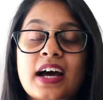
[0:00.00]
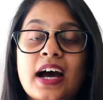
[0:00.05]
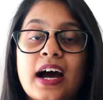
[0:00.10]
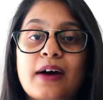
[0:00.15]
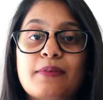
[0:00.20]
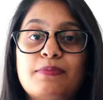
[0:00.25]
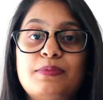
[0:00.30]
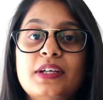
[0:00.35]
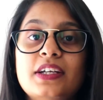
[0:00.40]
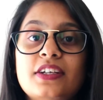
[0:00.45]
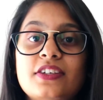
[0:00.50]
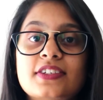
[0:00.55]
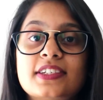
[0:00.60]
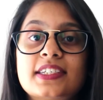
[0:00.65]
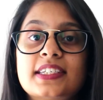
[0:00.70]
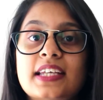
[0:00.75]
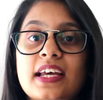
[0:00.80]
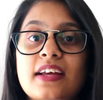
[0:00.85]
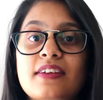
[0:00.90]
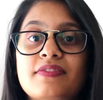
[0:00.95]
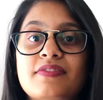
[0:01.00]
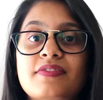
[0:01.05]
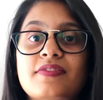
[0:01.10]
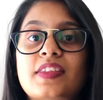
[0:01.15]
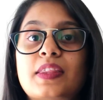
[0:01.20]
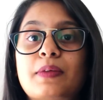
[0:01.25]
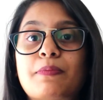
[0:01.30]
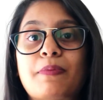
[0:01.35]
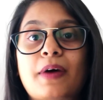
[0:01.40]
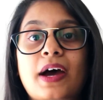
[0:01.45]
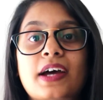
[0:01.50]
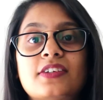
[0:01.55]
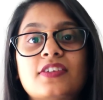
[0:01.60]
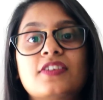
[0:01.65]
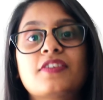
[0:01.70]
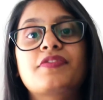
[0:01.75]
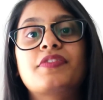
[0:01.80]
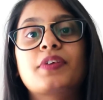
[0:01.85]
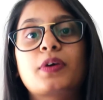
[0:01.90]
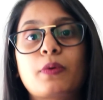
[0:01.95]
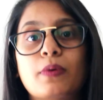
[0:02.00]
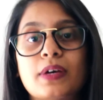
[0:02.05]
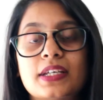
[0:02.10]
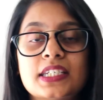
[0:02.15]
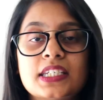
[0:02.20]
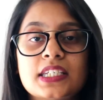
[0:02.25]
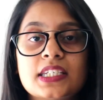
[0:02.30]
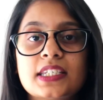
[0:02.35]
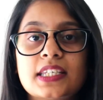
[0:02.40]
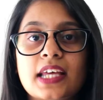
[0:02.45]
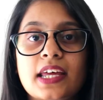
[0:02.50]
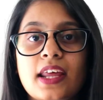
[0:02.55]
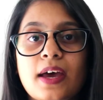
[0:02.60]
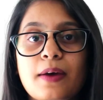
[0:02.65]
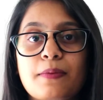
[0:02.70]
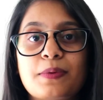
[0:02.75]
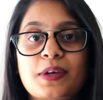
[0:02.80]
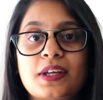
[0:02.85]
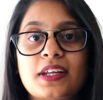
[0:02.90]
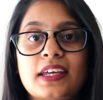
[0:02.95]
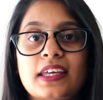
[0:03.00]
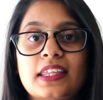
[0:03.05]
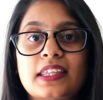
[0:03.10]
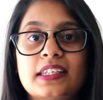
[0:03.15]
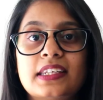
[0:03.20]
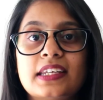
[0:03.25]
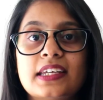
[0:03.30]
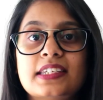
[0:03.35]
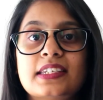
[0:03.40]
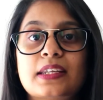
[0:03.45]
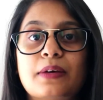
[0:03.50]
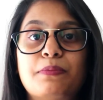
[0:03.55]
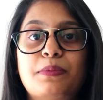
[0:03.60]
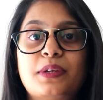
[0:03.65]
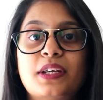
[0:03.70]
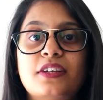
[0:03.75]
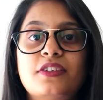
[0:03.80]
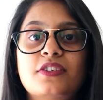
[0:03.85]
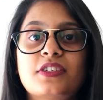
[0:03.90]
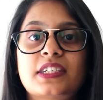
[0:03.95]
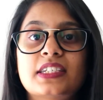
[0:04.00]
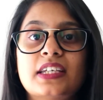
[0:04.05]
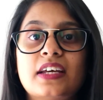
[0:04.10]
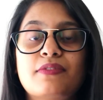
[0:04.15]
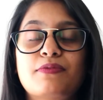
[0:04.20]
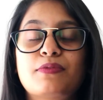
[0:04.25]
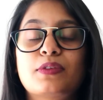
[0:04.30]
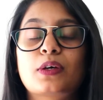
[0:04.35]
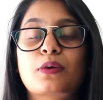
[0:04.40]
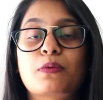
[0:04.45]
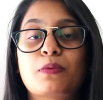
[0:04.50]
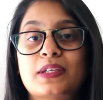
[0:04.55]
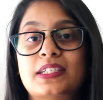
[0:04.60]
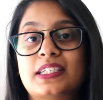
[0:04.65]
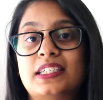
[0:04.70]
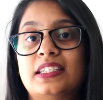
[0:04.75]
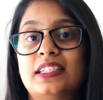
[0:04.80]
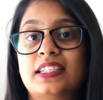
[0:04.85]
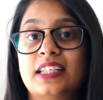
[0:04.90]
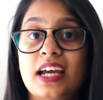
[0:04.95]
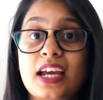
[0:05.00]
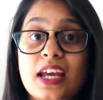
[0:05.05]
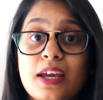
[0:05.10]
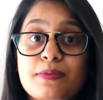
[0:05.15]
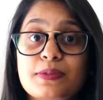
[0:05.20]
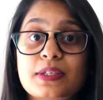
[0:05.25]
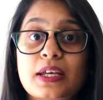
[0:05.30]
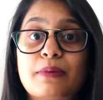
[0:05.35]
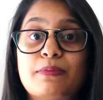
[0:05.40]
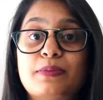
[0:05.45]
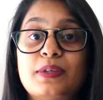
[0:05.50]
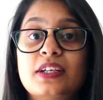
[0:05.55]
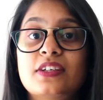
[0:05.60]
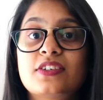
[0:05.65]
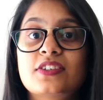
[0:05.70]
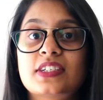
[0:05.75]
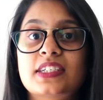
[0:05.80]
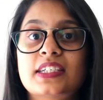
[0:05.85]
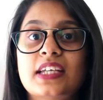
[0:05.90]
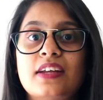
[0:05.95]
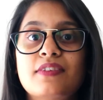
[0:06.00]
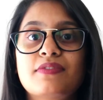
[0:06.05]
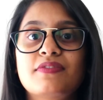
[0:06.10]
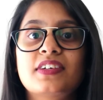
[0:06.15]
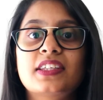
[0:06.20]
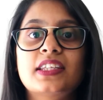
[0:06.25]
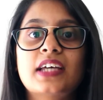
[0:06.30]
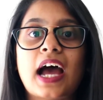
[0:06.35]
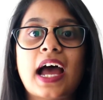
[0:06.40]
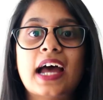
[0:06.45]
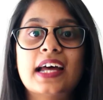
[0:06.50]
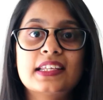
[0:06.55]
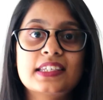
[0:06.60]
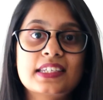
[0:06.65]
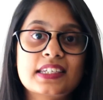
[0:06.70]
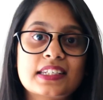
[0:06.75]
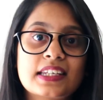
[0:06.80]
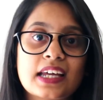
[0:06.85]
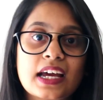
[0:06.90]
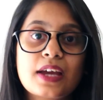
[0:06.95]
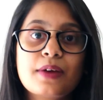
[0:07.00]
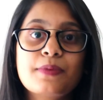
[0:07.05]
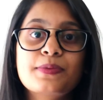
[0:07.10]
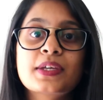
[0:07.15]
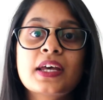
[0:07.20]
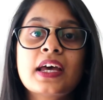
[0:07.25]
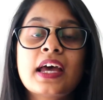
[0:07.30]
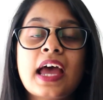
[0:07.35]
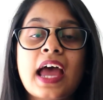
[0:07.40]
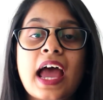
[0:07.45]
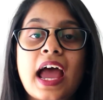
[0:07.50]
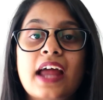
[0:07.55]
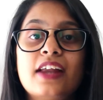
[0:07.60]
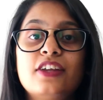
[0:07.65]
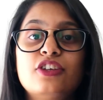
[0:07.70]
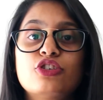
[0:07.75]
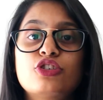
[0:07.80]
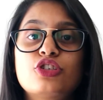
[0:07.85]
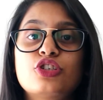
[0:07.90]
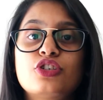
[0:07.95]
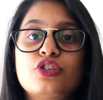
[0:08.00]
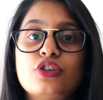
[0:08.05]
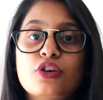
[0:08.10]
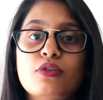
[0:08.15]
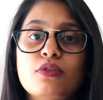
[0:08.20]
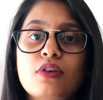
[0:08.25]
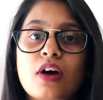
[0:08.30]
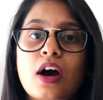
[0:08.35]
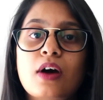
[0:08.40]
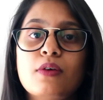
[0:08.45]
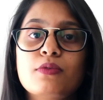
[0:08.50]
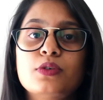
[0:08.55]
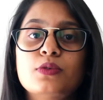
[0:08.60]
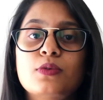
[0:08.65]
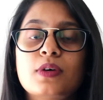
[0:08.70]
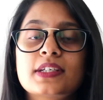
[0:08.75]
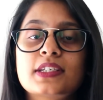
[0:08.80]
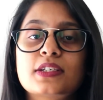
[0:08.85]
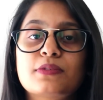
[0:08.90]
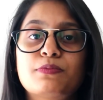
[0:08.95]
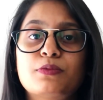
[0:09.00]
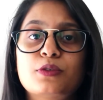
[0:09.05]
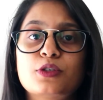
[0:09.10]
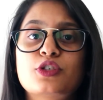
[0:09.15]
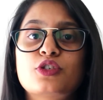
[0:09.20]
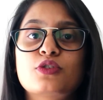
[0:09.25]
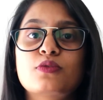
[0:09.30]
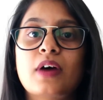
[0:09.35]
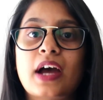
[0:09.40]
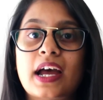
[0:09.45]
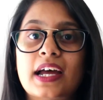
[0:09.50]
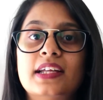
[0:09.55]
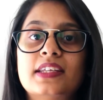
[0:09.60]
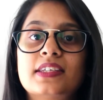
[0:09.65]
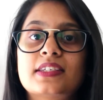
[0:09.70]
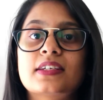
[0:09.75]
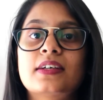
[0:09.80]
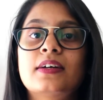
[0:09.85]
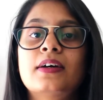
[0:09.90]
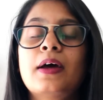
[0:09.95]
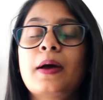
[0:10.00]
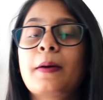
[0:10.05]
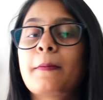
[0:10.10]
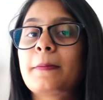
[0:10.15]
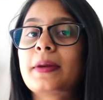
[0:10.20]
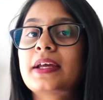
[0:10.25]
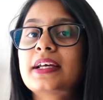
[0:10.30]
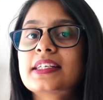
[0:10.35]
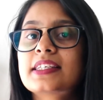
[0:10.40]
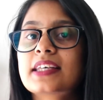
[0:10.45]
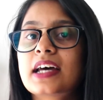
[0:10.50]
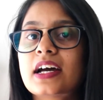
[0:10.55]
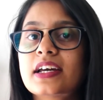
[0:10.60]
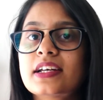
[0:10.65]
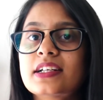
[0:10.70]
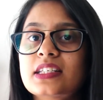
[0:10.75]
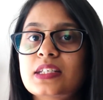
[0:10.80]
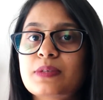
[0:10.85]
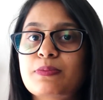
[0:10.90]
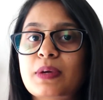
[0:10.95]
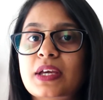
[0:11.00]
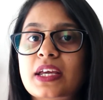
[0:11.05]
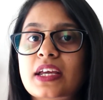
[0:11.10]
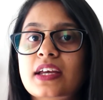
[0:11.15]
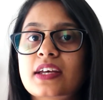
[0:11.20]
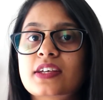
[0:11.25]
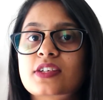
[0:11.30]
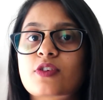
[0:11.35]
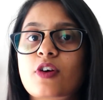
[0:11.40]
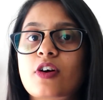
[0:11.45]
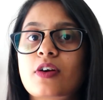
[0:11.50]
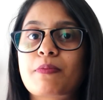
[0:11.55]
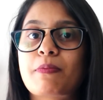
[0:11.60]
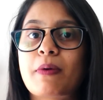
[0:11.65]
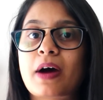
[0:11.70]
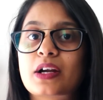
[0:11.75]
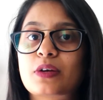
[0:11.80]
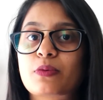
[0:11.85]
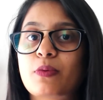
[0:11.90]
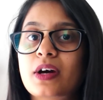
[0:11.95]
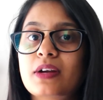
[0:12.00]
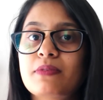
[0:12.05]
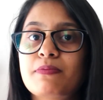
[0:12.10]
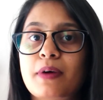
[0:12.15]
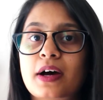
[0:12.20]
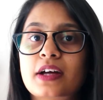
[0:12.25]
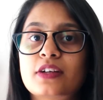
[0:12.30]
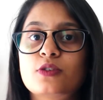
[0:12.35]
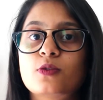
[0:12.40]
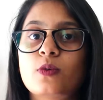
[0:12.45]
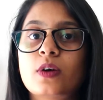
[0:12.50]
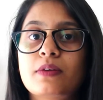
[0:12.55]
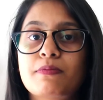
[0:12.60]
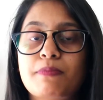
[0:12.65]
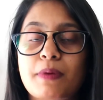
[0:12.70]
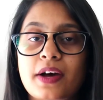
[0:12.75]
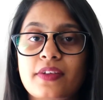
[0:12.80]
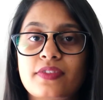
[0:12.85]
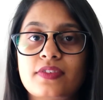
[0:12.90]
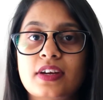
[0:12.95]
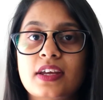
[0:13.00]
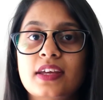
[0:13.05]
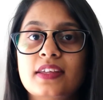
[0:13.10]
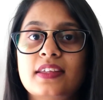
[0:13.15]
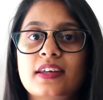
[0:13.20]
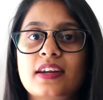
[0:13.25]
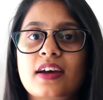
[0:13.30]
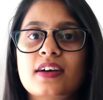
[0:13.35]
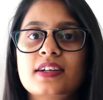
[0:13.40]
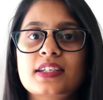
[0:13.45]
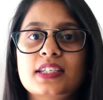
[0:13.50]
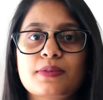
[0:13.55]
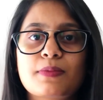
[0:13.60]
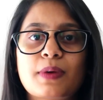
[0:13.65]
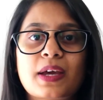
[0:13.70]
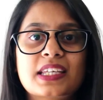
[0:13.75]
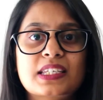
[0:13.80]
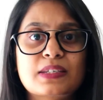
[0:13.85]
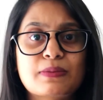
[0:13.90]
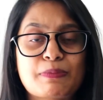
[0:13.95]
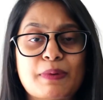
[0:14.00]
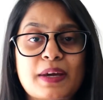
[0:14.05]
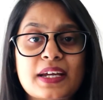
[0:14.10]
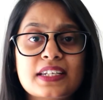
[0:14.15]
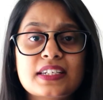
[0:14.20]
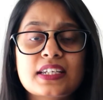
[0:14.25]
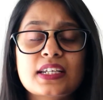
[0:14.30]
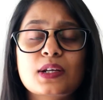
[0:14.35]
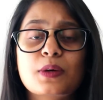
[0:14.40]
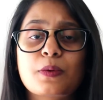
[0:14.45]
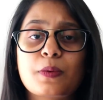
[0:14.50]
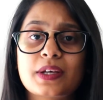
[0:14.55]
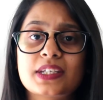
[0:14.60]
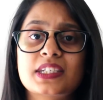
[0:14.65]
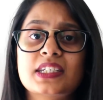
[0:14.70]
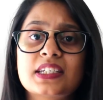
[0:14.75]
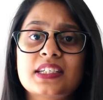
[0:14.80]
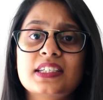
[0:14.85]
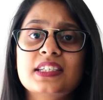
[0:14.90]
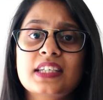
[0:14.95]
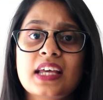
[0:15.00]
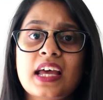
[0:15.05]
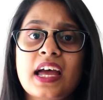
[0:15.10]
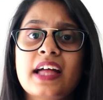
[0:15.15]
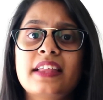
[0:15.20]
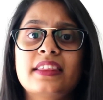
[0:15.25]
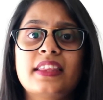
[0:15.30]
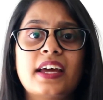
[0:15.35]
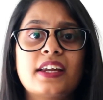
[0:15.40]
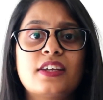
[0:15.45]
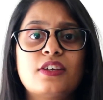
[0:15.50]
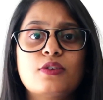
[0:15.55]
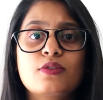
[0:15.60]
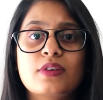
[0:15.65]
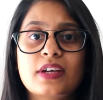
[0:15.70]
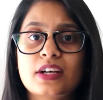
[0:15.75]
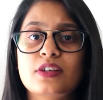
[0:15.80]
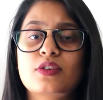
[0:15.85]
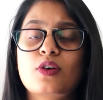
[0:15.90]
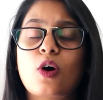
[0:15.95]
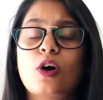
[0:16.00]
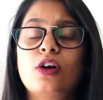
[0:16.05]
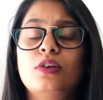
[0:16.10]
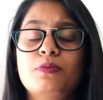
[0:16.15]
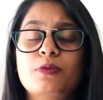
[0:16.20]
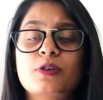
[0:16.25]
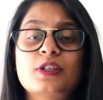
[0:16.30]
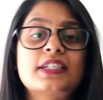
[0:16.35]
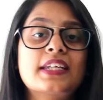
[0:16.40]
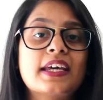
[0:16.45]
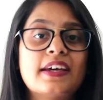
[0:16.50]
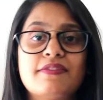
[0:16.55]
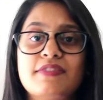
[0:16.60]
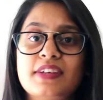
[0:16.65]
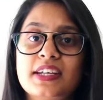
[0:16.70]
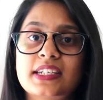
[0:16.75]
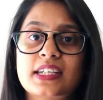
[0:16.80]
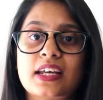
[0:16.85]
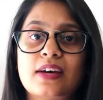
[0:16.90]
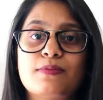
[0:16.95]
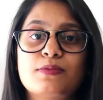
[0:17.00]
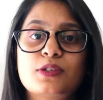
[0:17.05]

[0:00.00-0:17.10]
Update yourself with the pattern of the questions that are appearing in the test, update yourself with the question types, update yourself with the answer types, and you should know how you are supposed to answer. Because IELTS speaking has got part 1, part 2 and part 3, there are some expected questions that you get almost every time.